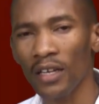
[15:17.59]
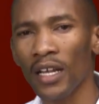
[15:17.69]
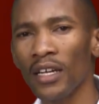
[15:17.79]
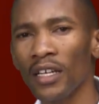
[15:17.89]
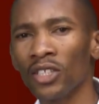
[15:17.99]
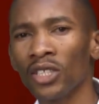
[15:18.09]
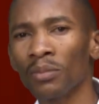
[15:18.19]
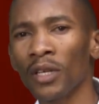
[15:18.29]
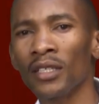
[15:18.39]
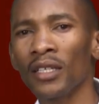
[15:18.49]
Daniel
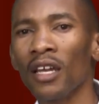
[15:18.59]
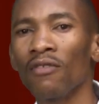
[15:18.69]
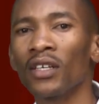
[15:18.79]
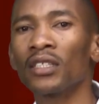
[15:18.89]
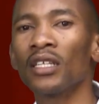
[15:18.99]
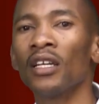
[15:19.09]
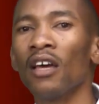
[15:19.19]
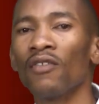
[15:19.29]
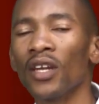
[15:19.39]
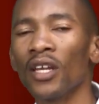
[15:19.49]
chapter 10, verse
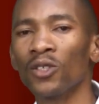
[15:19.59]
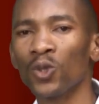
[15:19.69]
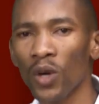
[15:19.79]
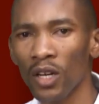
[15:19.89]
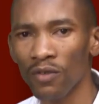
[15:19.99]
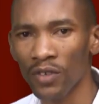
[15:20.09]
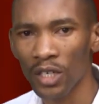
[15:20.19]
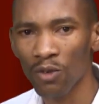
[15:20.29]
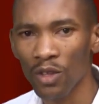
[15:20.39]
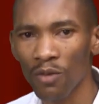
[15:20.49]
11 and 12,
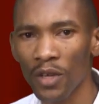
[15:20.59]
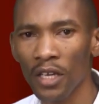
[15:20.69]
read with